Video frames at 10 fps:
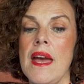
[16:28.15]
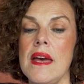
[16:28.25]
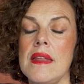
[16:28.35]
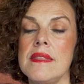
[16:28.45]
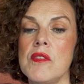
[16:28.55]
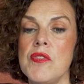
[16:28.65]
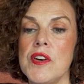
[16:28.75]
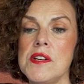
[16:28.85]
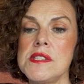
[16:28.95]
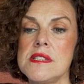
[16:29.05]
the
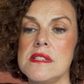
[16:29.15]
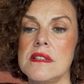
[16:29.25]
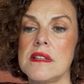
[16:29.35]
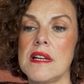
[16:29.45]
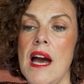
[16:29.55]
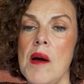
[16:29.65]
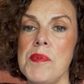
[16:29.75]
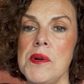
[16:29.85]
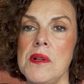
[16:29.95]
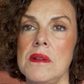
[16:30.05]
first
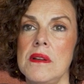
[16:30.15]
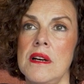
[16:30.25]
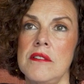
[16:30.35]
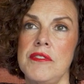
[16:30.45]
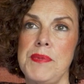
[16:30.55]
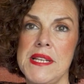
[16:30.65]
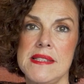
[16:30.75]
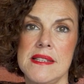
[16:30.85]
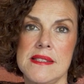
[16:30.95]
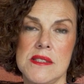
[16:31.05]
couple of
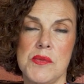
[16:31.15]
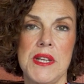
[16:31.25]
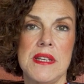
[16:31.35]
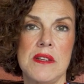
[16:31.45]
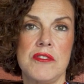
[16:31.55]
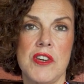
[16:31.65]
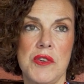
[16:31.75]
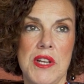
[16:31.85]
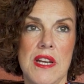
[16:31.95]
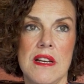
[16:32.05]
businesses we did
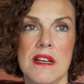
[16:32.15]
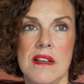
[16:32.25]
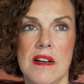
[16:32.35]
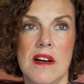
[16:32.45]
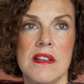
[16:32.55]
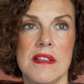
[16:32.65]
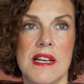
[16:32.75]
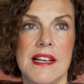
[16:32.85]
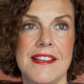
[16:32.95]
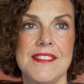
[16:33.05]
voting
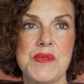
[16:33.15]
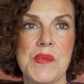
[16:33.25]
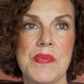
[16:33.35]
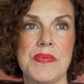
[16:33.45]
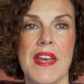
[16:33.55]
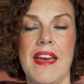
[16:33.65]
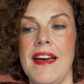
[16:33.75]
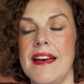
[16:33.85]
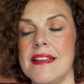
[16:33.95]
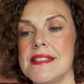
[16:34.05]
online,
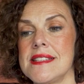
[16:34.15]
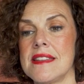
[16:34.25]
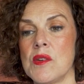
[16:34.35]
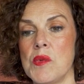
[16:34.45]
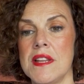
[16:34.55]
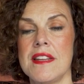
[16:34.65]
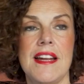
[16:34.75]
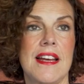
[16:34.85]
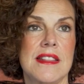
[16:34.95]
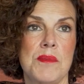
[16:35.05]
and the one that had
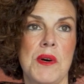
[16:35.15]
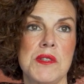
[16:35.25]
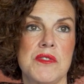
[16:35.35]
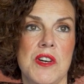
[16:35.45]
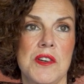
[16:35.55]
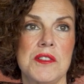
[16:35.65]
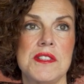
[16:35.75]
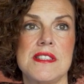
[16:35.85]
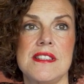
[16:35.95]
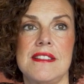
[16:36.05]
the most votes
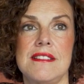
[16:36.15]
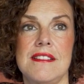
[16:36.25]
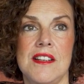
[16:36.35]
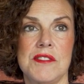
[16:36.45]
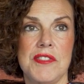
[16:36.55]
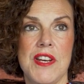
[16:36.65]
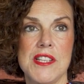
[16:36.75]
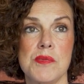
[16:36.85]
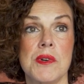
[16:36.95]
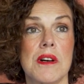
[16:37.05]
and on
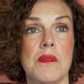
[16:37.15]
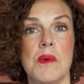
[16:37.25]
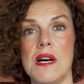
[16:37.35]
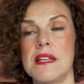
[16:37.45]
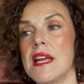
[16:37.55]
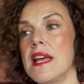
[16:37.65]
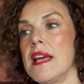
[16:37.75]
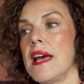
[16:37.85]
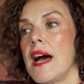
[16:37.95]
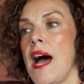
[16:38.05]
Facebook won.
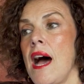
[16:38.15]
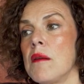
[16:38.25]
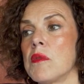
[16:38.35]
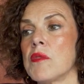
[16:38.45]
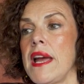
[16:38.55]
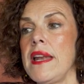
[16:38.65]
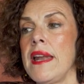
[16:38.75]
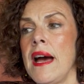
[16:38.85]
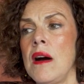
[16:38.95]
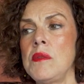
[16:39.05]
Right
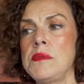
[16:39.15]
now,